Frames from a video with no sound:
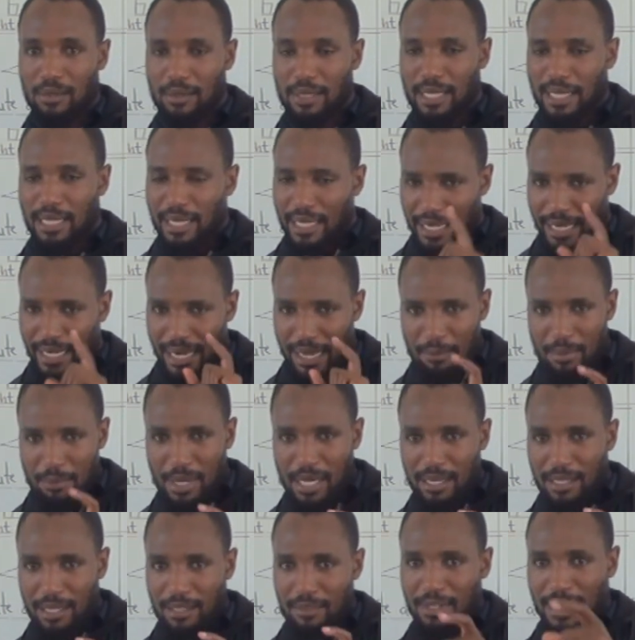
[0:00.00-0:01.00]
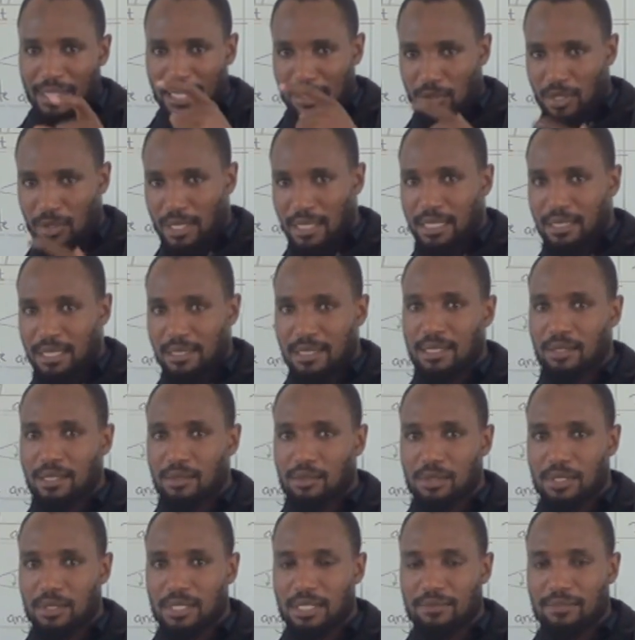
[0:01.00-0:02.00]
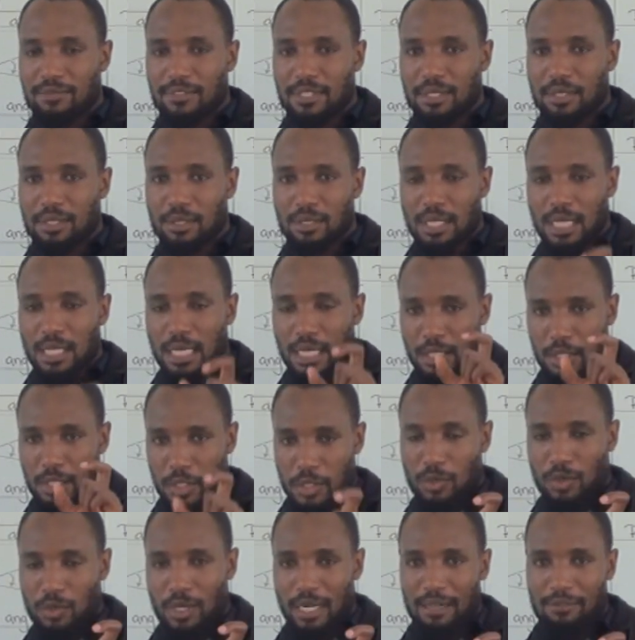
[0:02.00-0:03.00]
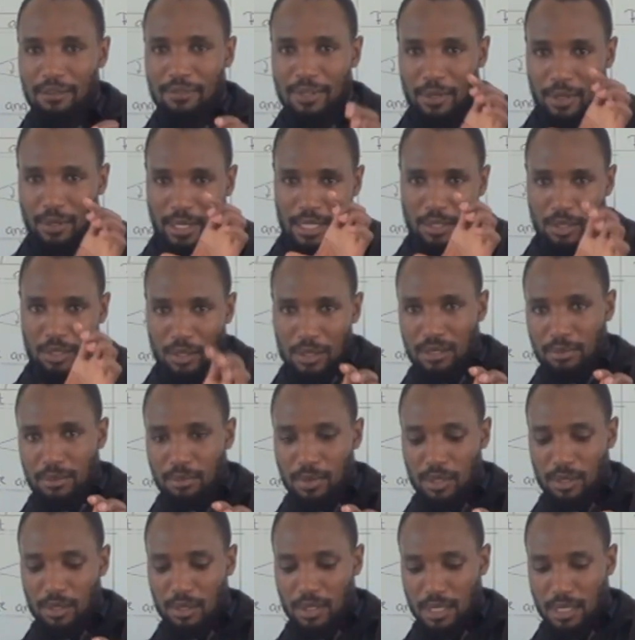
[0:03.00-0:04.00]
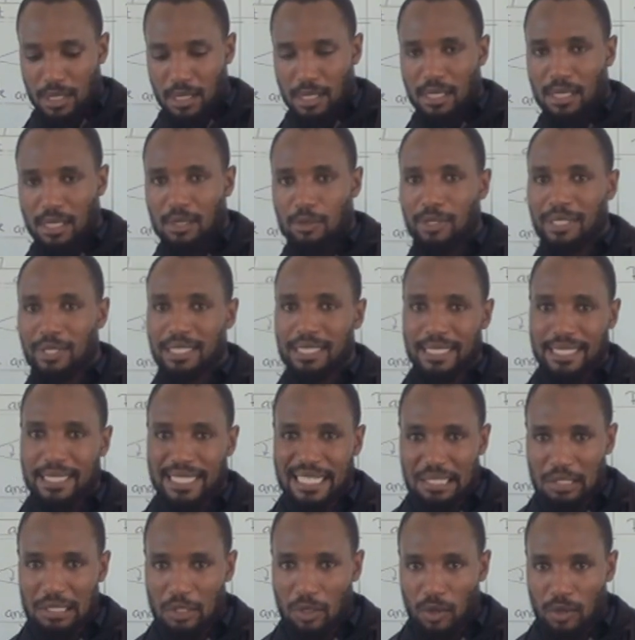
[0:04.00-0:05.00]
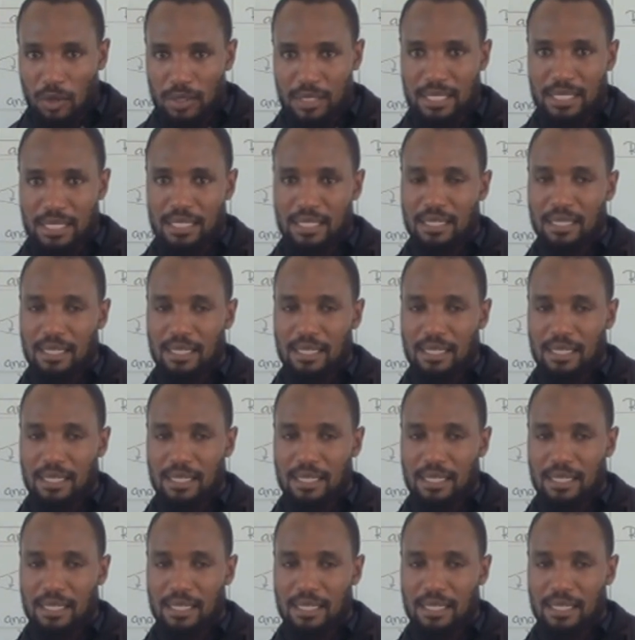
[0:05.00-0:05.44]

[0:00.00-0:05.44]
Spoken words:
And I believe as you're listening to this video, you have a notebook, you're taking notes.